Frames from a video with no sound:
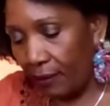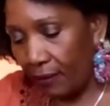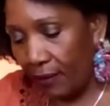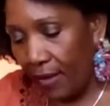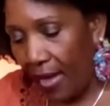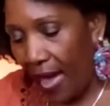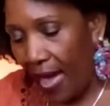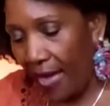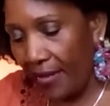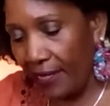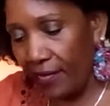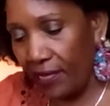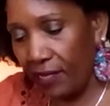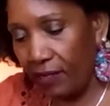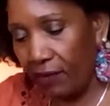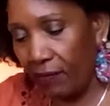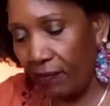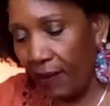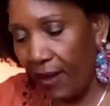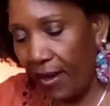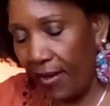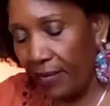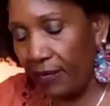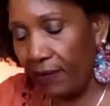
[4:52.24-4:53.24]
I get it
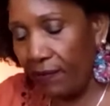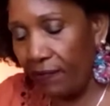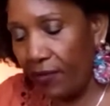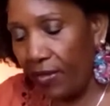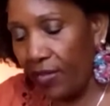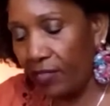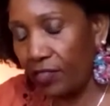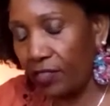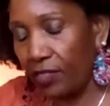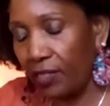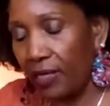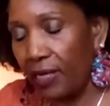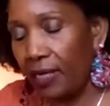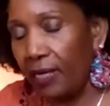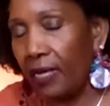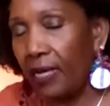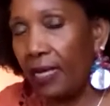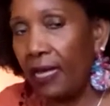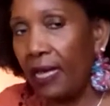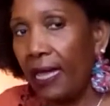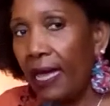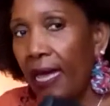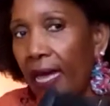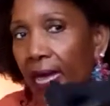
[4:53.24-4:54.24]
right eventually.
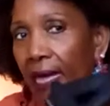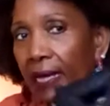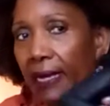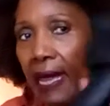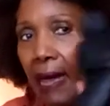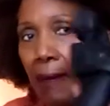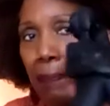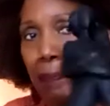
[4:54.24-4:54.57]
And I